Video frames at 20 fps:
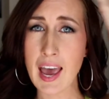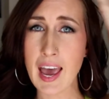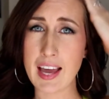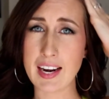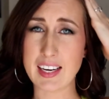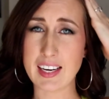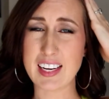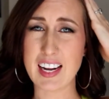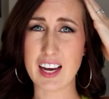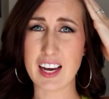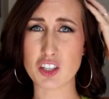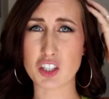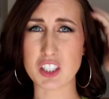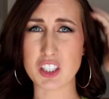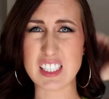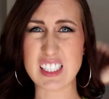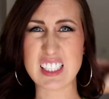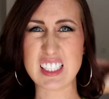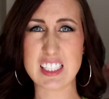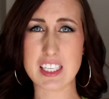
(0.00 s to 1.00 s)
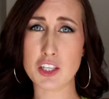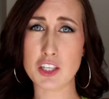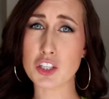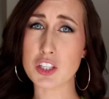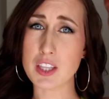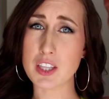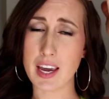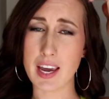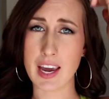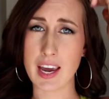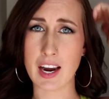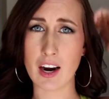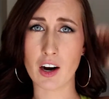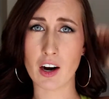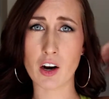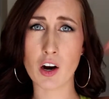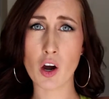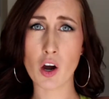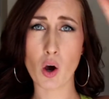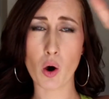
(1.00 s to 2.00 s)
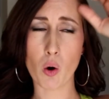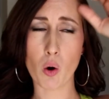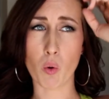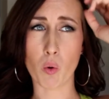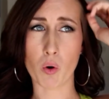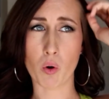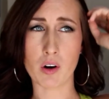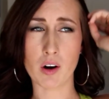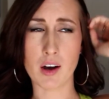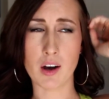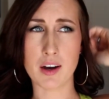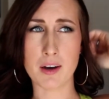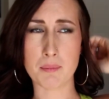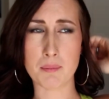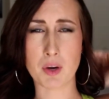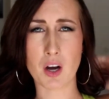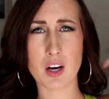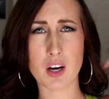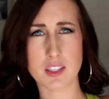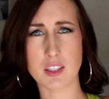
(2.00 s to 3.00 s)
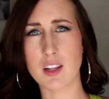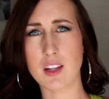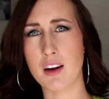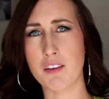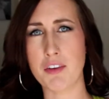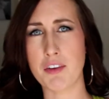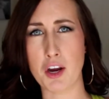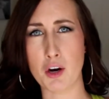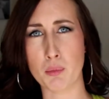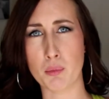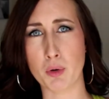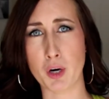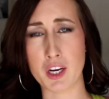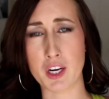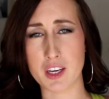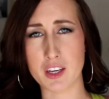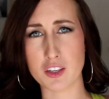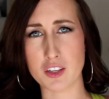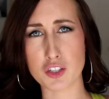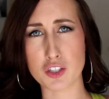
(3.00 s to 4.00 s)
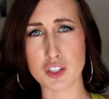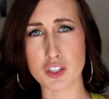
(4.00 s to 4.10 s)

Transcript: and it can actually singe the hair or cause a lot of hair breakage.